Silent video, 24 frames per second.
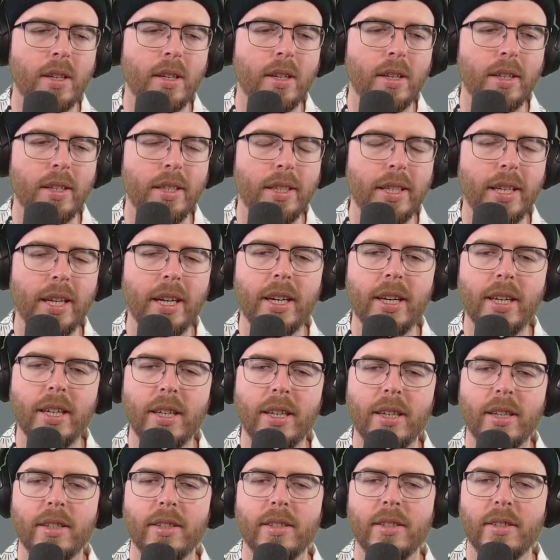Yeah.
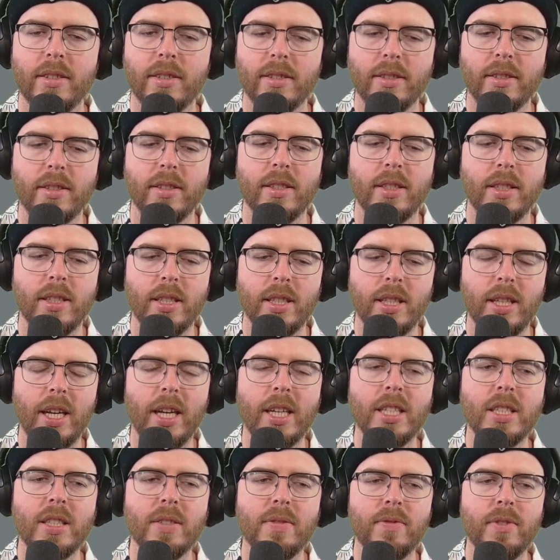
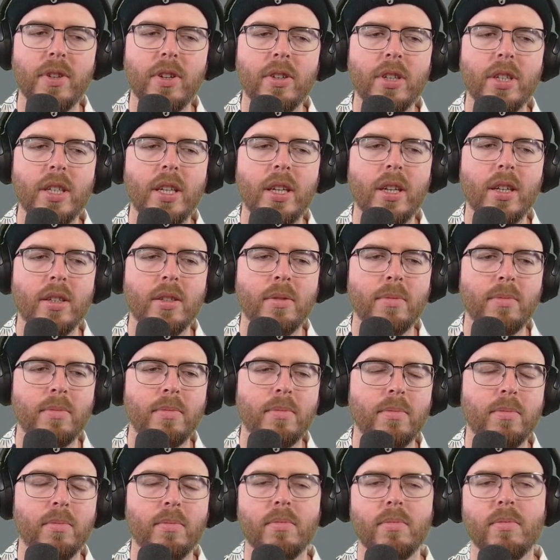It's very how
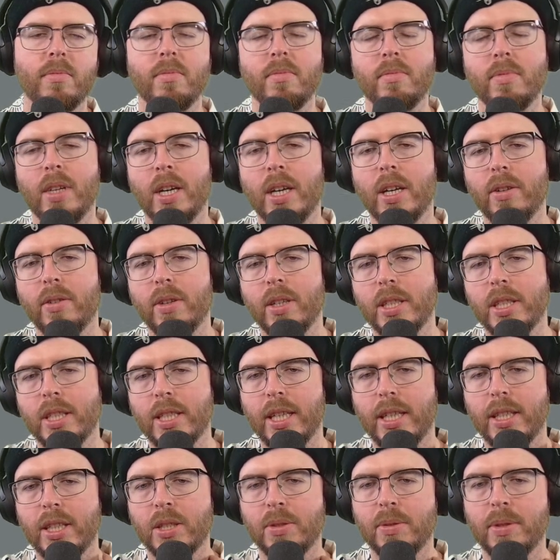do I say
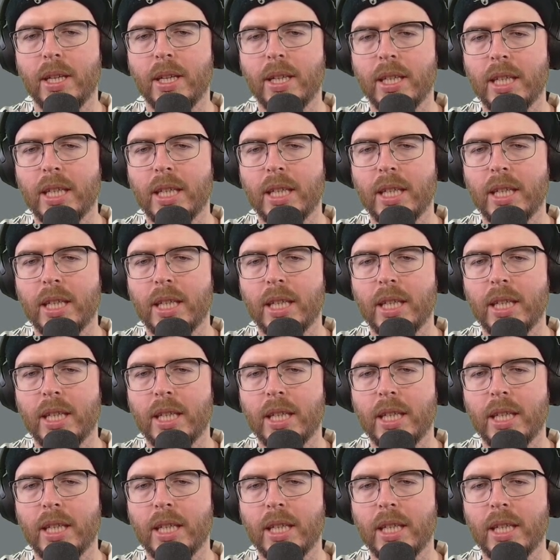this without